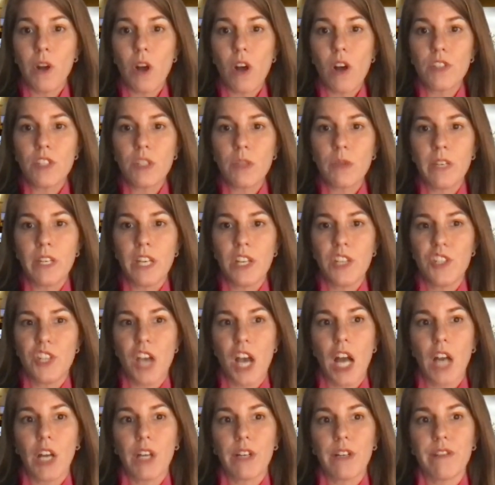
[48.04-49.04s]
but also in a
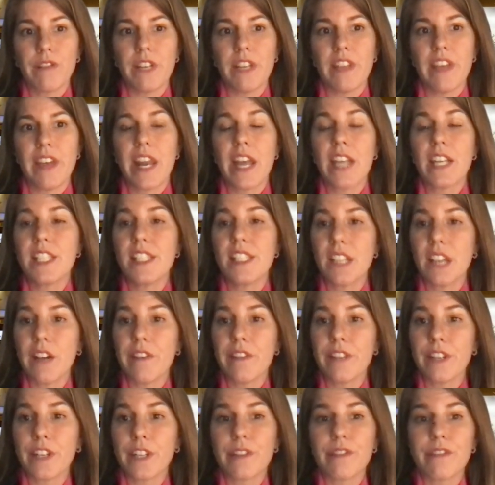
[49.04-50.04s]
geography that has
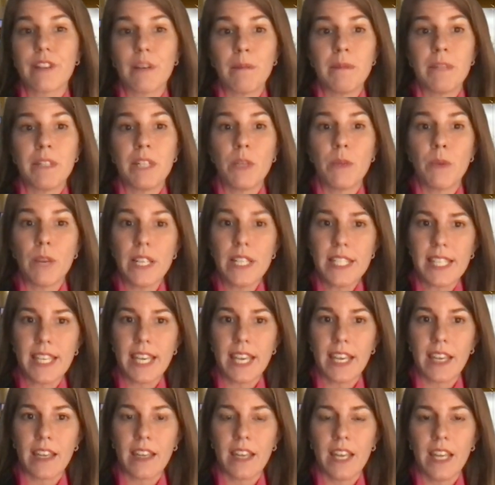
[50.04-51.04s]
suffered from
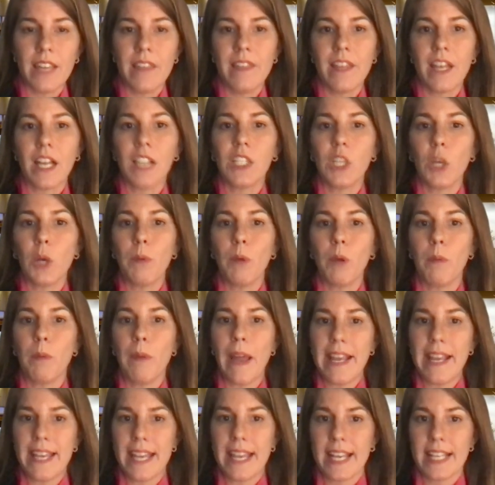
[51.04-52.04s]
de-risking in the global
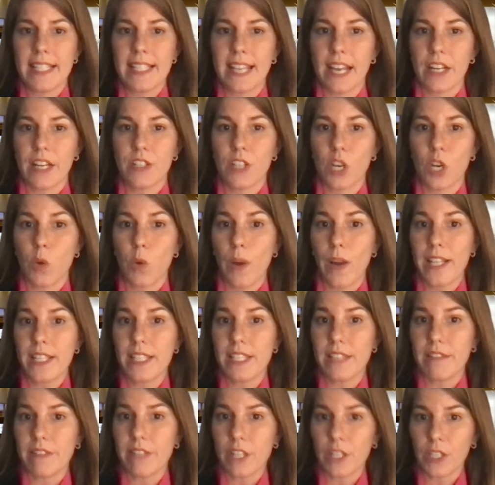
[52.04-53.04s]
banking sector
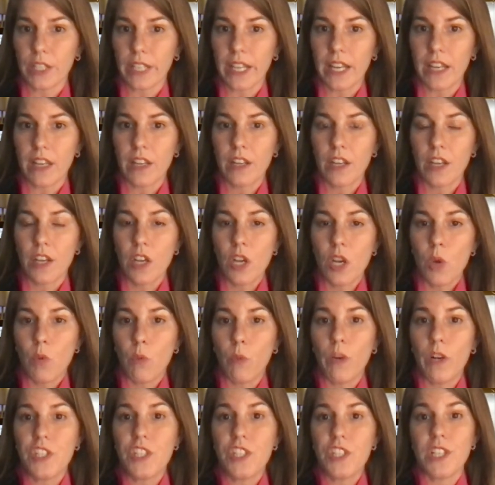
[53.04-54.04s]
quite severely,
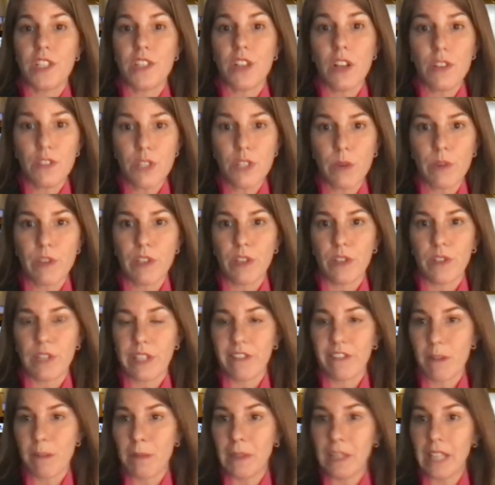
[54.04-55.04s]
which is also
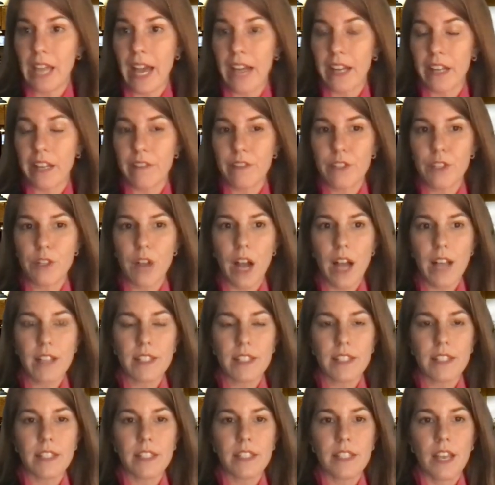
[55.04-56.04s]
resulting from a lack of
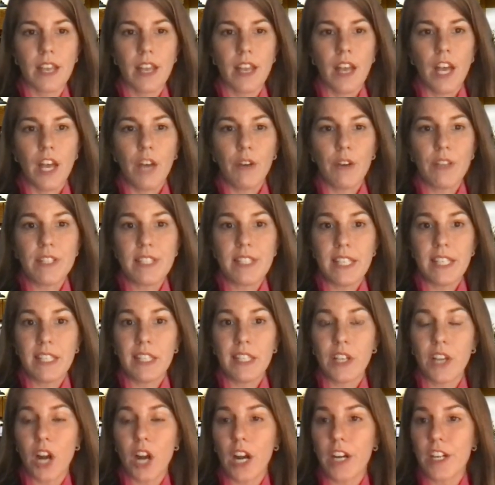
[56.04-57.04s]
trust.
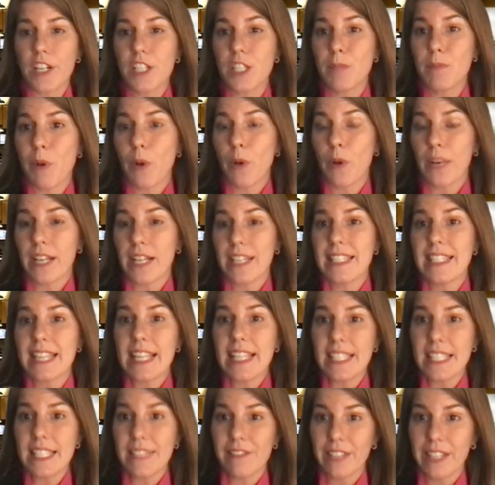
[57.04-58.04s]
Christine Lagarde spoke
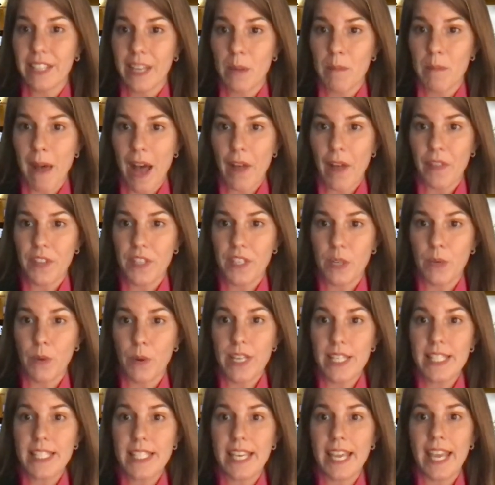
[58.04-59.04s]
extensively about the
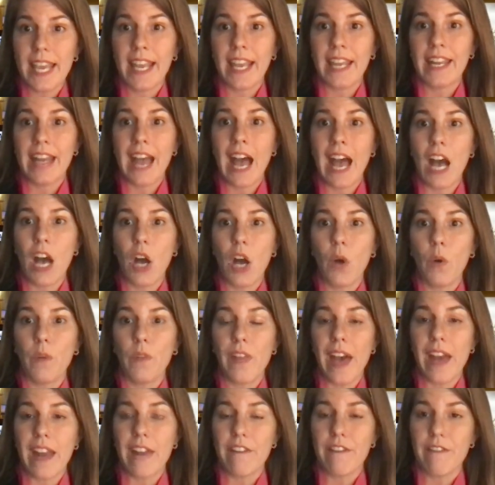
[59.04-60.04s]
de-risking and
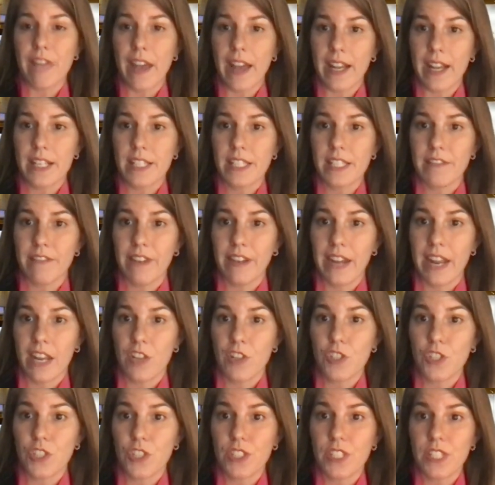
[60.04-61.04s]
how that affects the
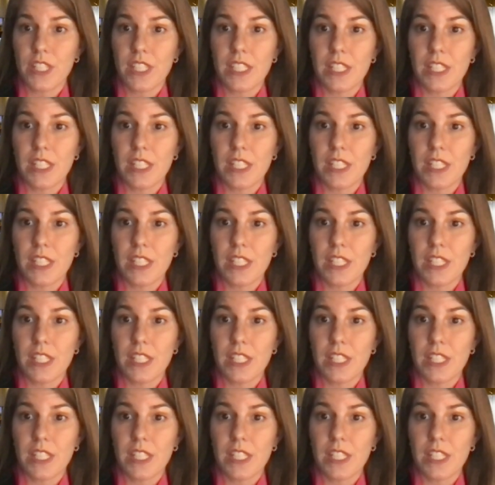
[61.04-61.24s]
financial